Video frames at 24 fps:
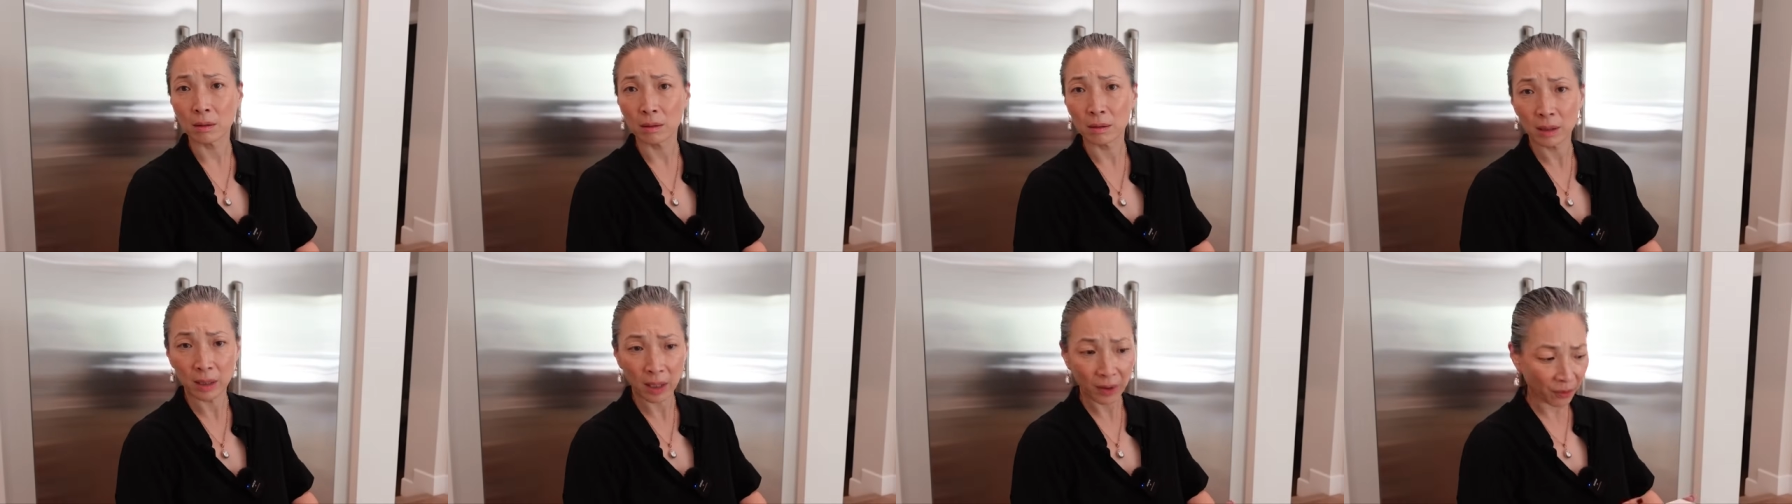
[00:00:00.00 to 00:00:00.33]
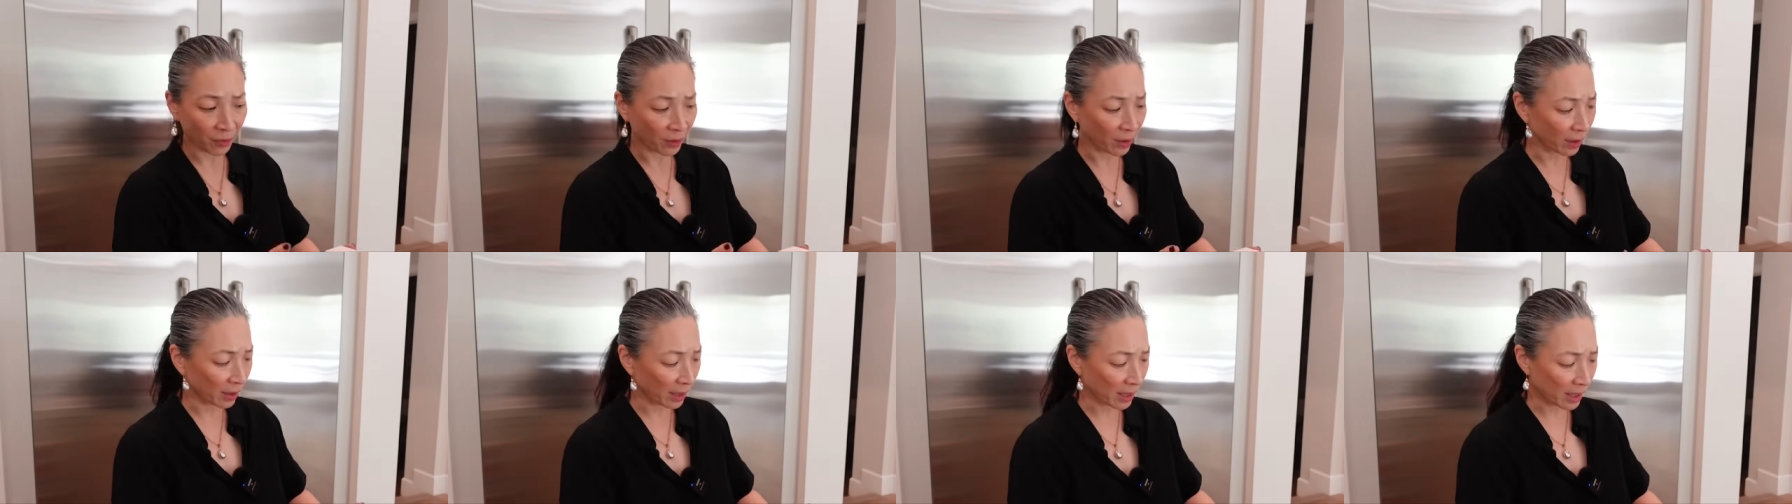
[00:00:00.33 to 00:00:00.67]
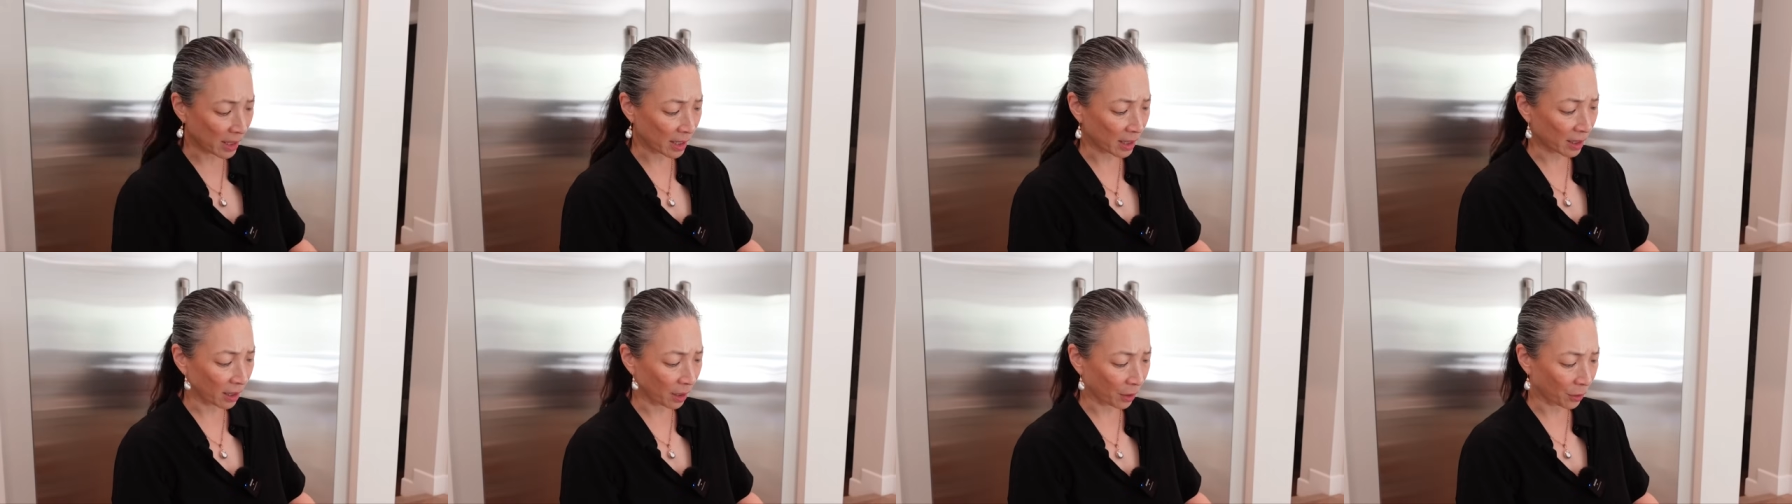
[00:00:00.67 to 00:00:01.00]
definitely
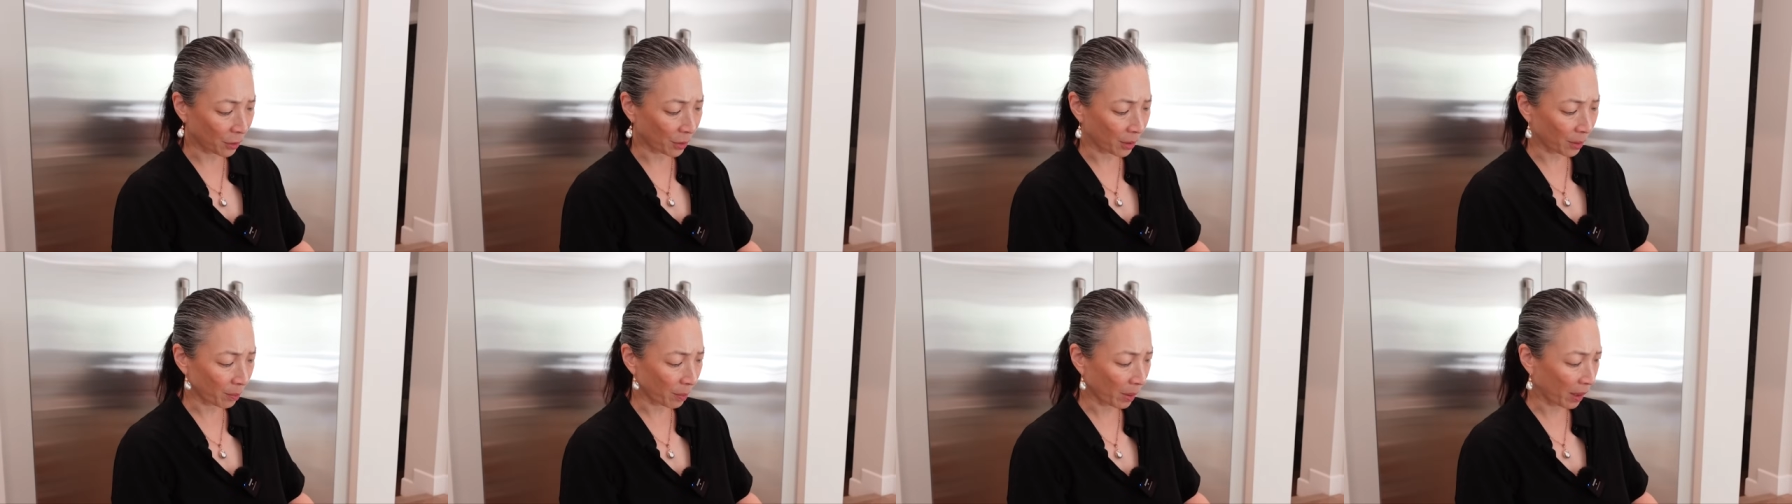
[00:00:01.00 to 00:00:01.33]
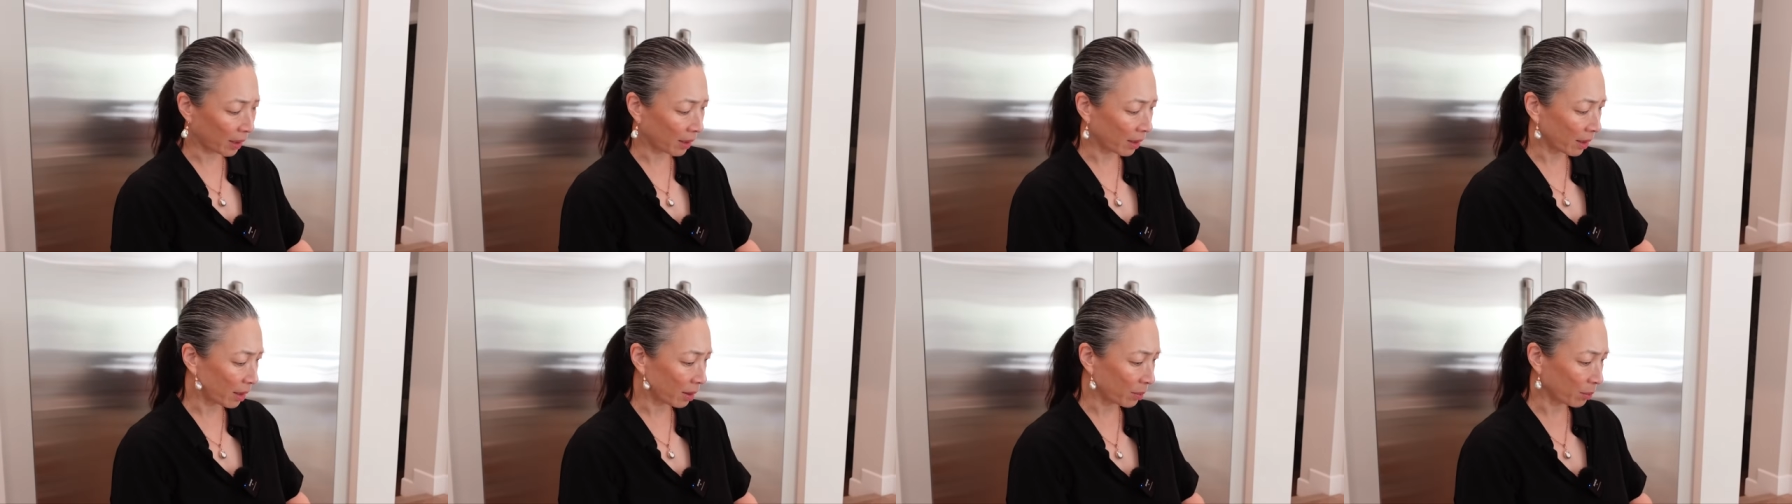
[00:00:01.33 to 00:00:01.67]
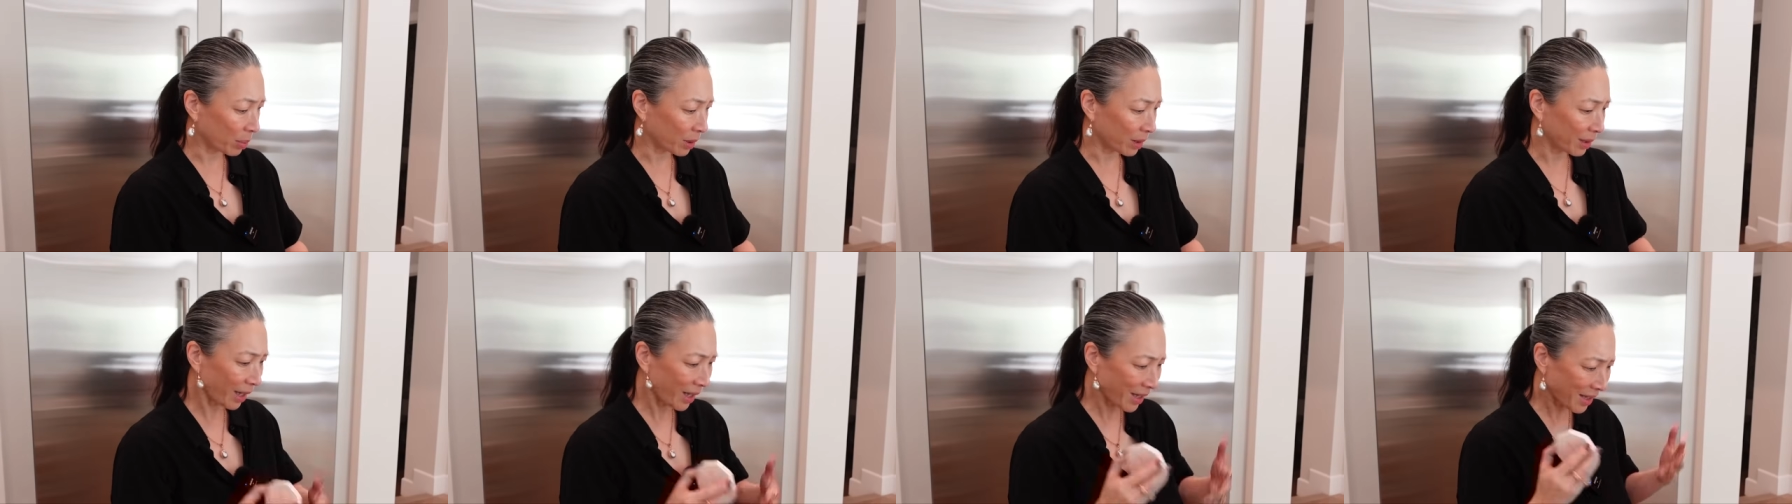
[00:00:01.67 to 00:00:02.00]
decluttered it by then,
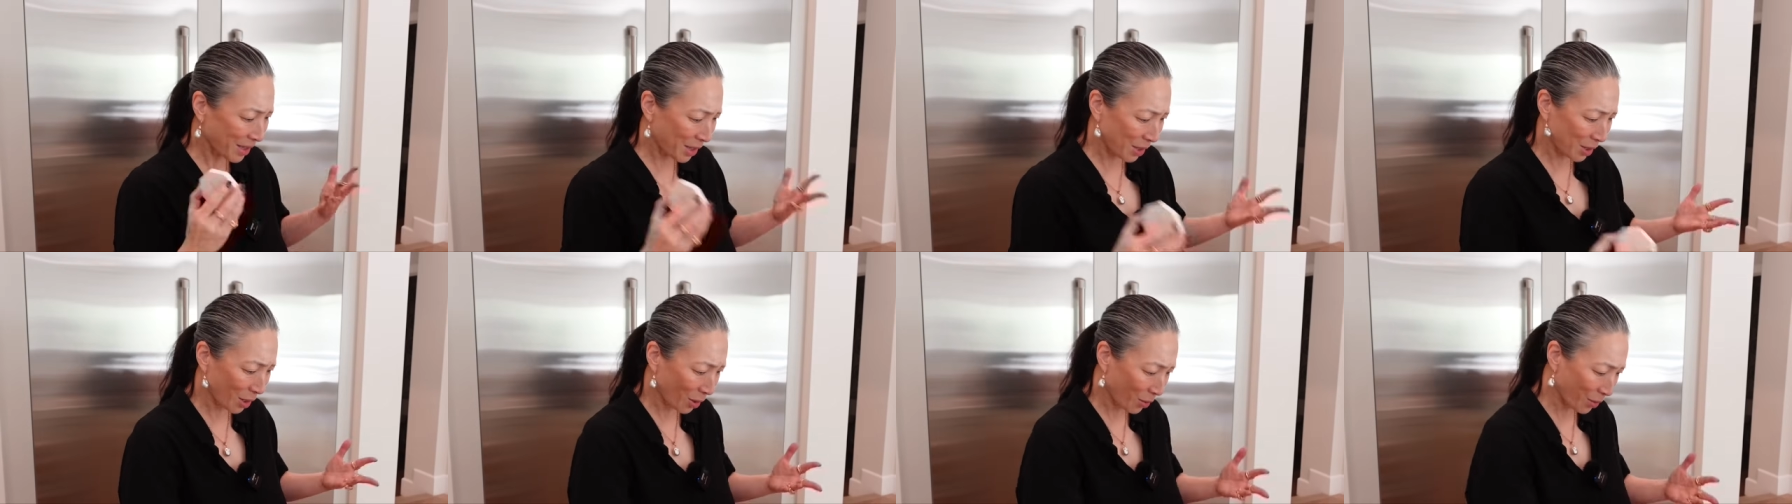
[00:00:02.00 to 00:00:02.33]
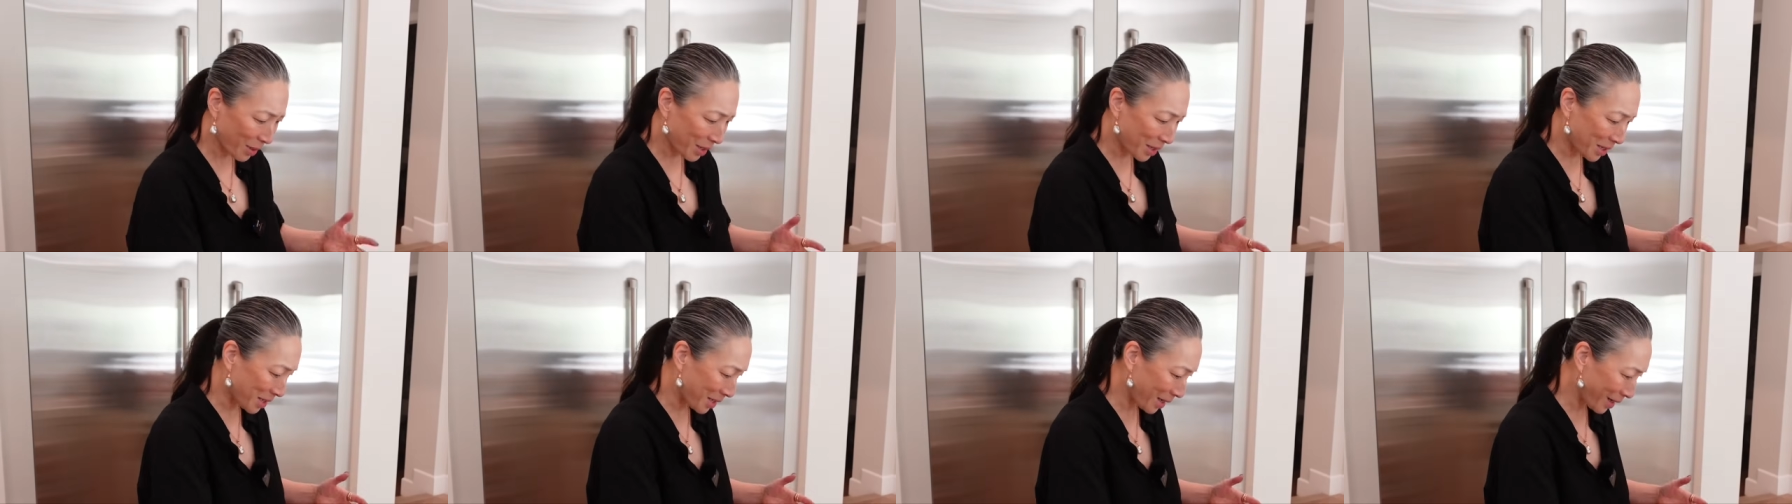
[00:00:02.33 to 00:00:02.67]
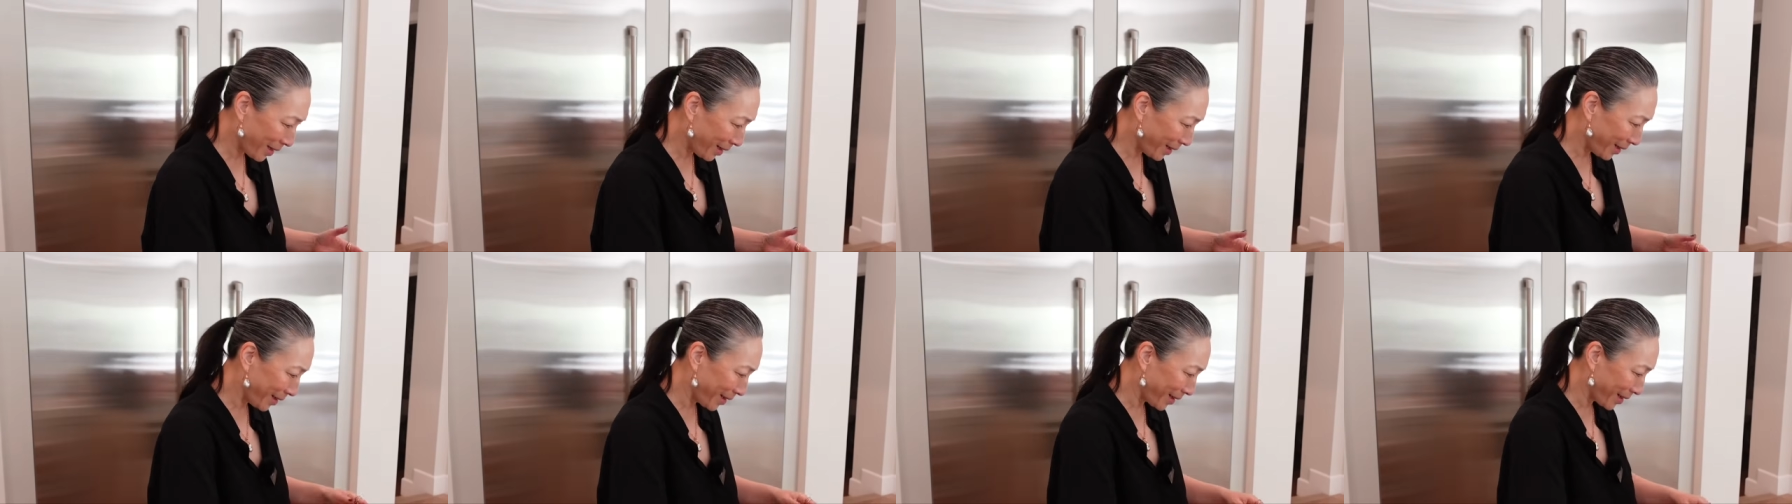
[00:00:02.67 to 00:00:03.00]
but that's so
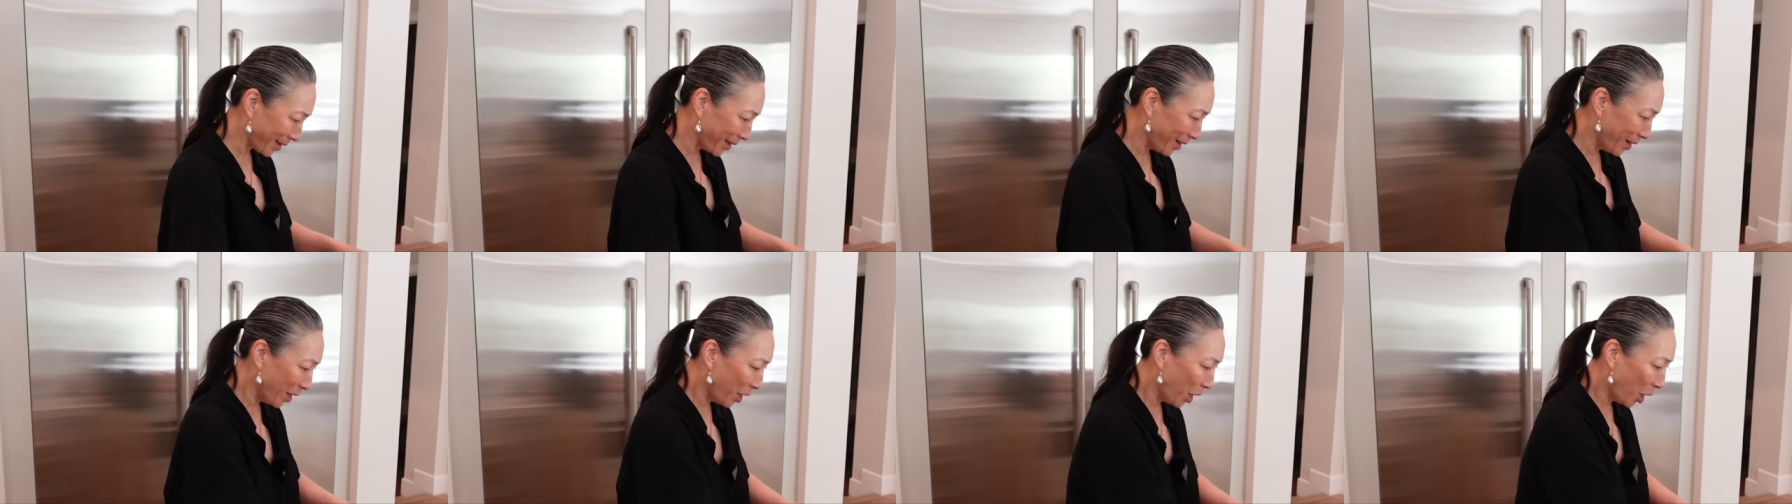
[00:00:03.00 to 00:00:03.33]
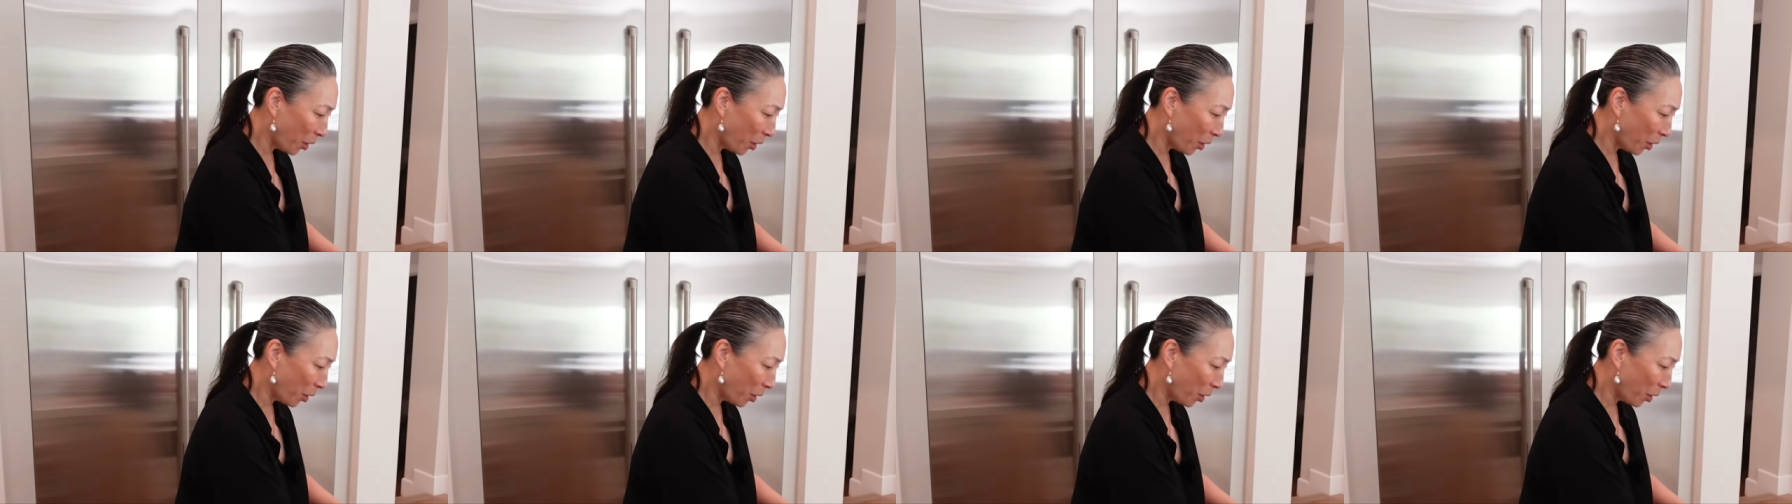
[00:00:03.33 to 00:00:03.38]
exciting.